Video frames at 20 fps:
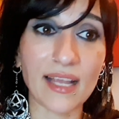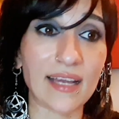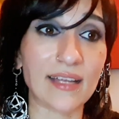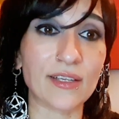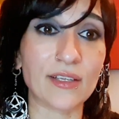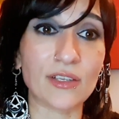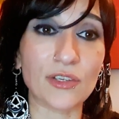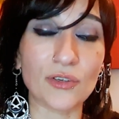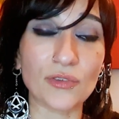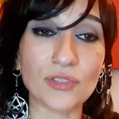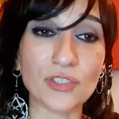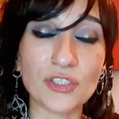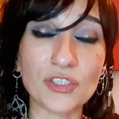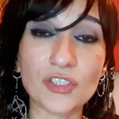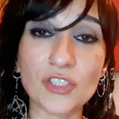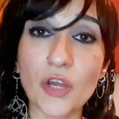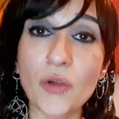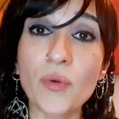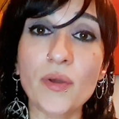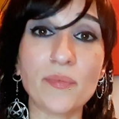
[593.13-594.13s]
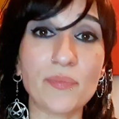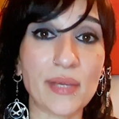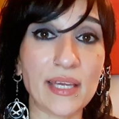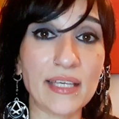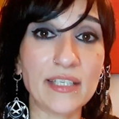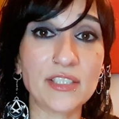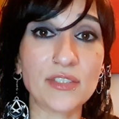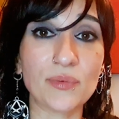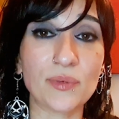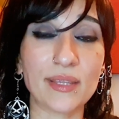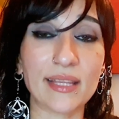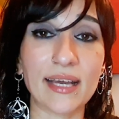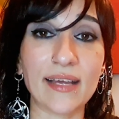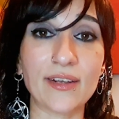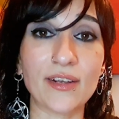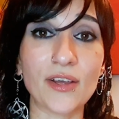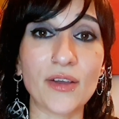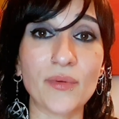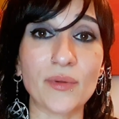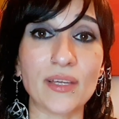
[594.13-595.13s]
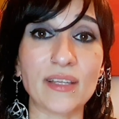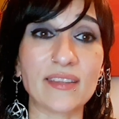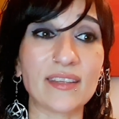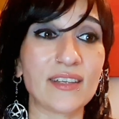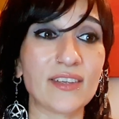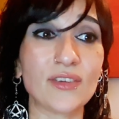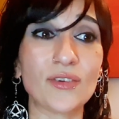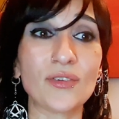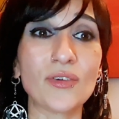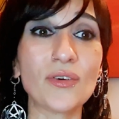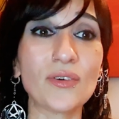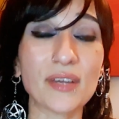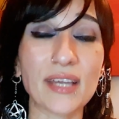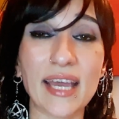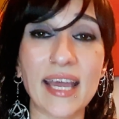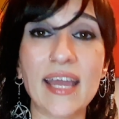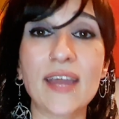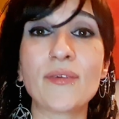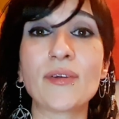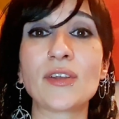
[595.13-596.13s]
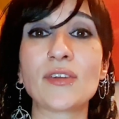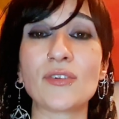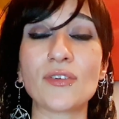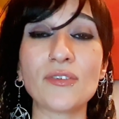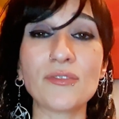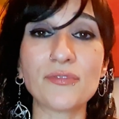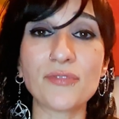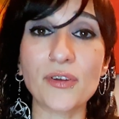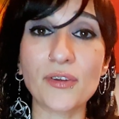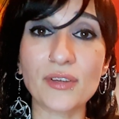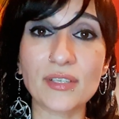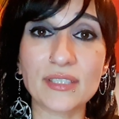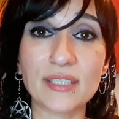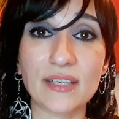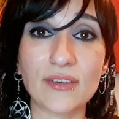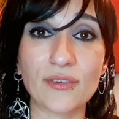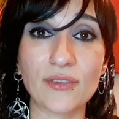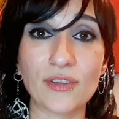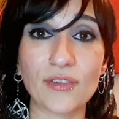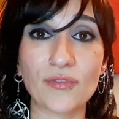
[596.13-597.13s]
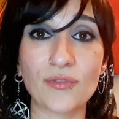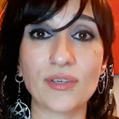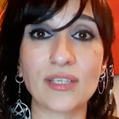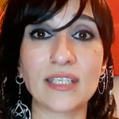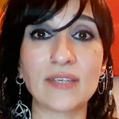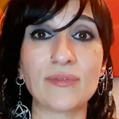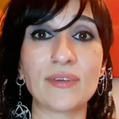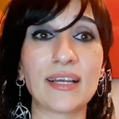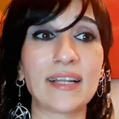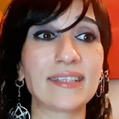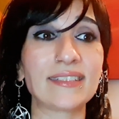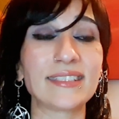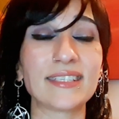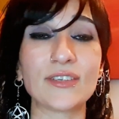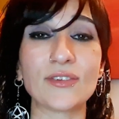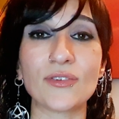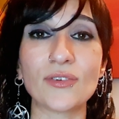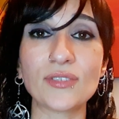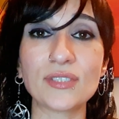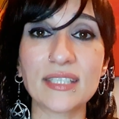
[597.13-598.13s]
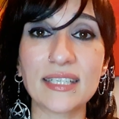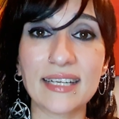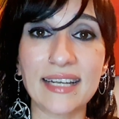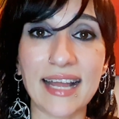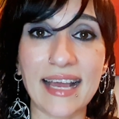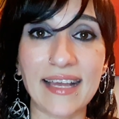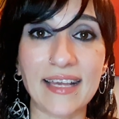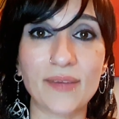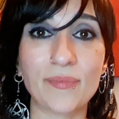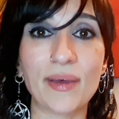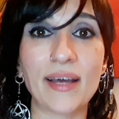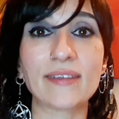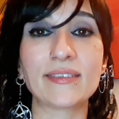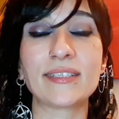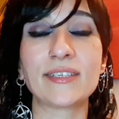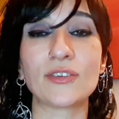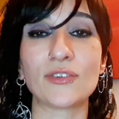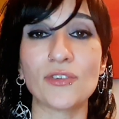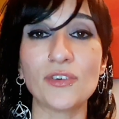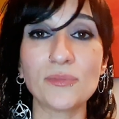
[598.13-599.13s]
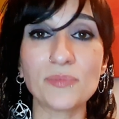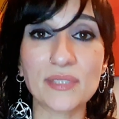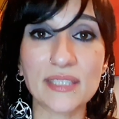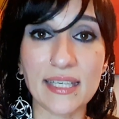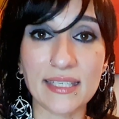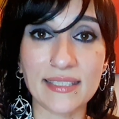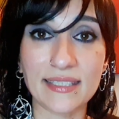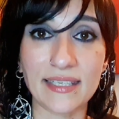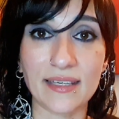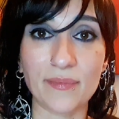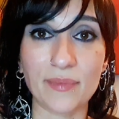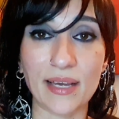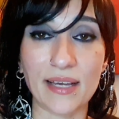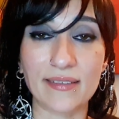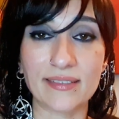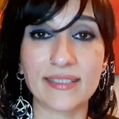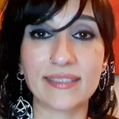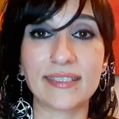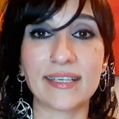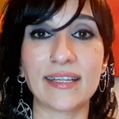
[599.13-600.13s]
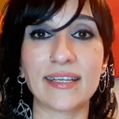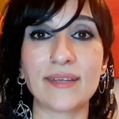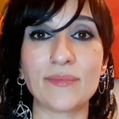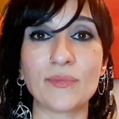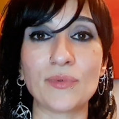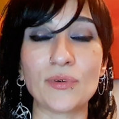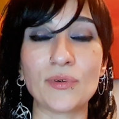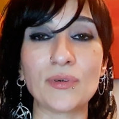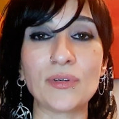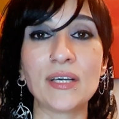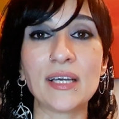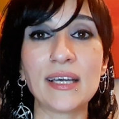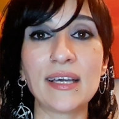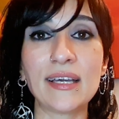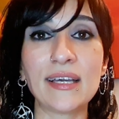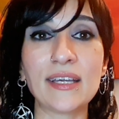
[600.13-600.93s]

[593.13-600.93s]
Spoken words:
And you're so at peace with that, knowing that you're not caring, you're not focusing on the 3D reality, you're not in lack about it, you're not obsessing about it anymore.